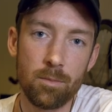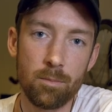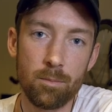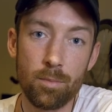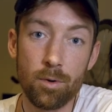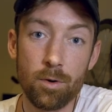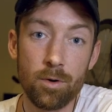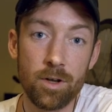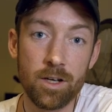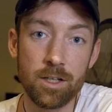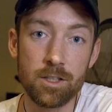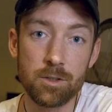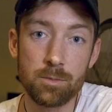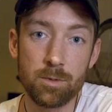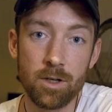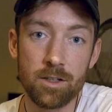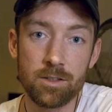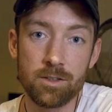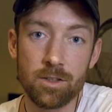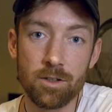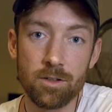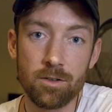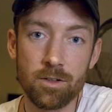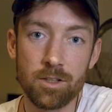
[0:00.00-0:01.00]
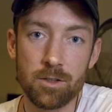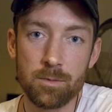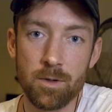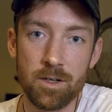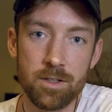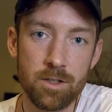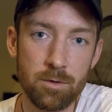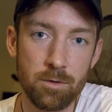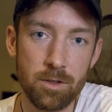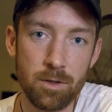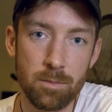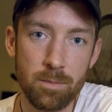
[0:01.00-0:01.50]
brewing espresso,
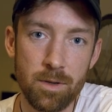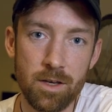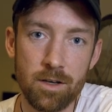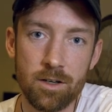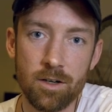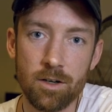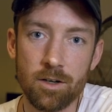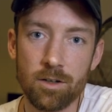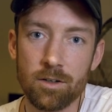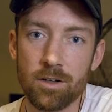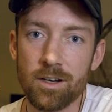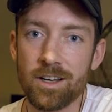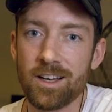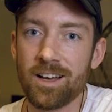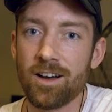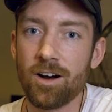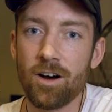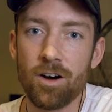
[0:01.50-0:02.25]
especially with the Pico,